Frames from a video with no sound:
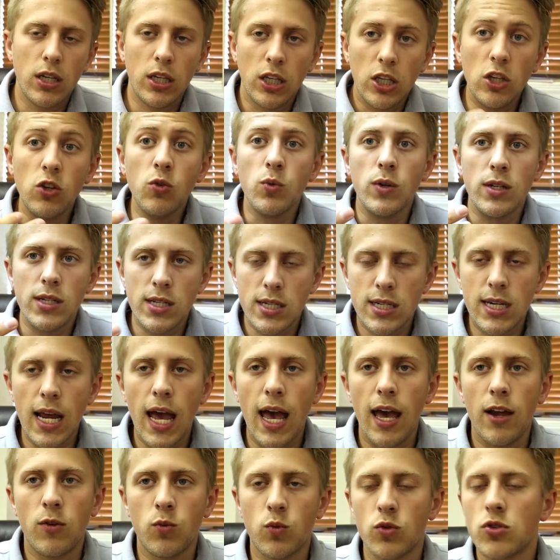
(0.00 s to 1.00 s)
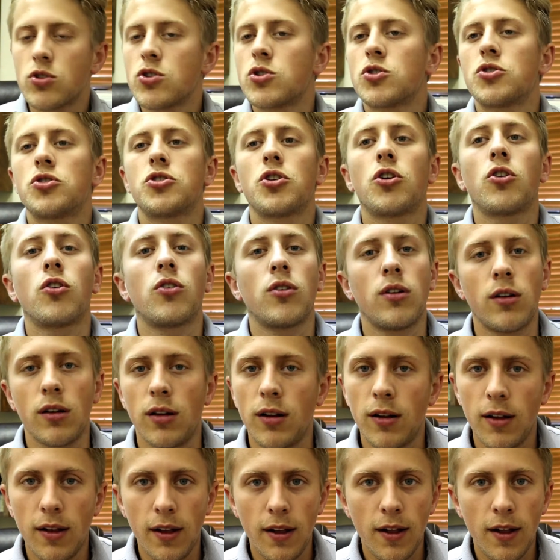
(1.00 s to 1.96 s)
You instead were certain